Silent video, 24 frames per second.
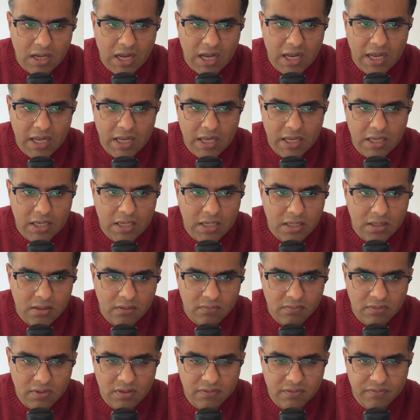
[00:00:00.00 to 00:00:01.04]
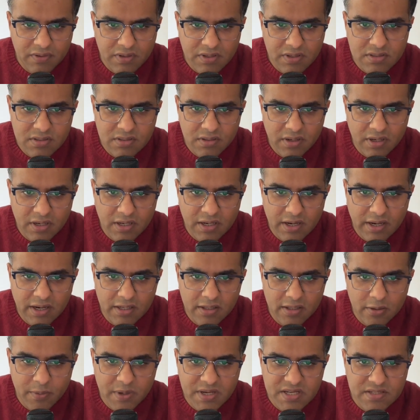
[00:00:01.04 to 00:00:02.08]
I will first
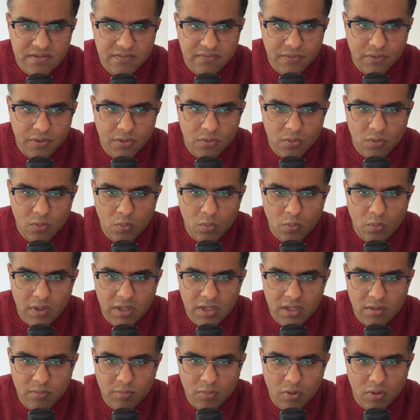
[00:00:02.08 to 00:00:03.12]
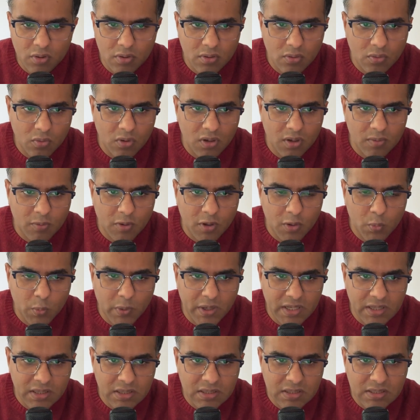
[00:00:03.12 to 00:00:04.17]
rewrite the question for you. 1 upon whole upon
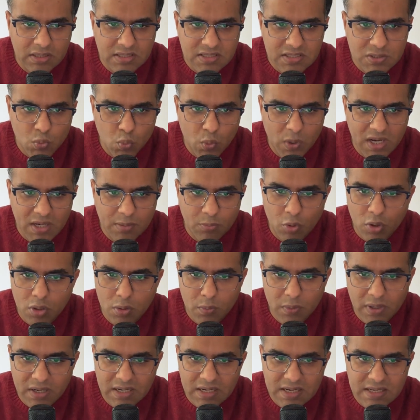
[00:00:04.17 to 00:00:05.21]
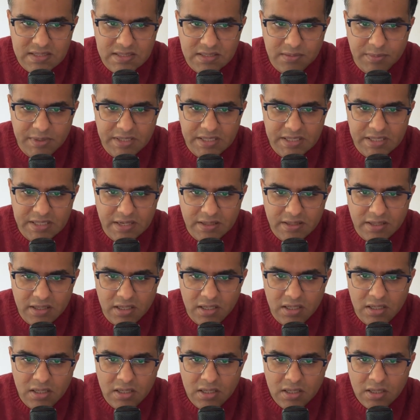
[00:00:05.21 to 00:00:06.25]
1. This 1 upon 1 doesn't mean
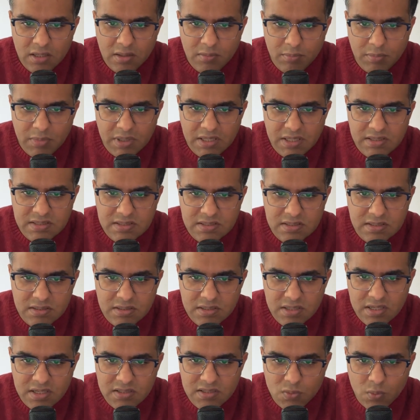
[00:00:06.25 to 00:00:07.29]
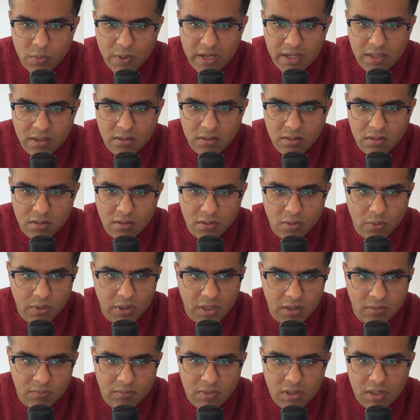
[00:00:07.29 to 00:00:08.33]
anything, means just 1.
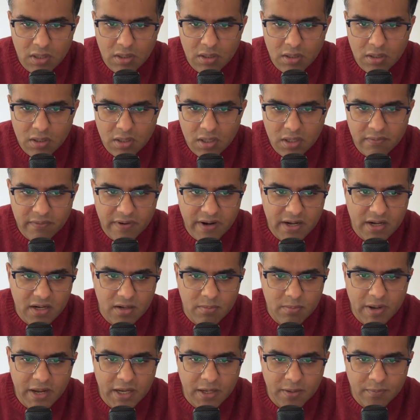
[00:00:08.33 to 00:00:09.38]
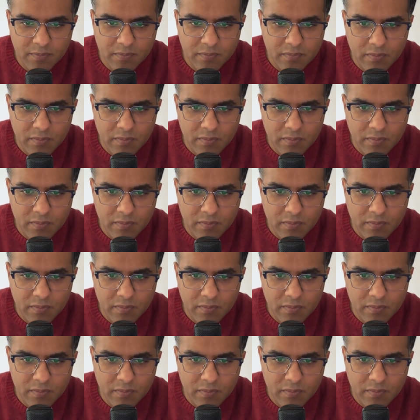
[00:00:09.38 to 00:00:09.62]
Okay, divided by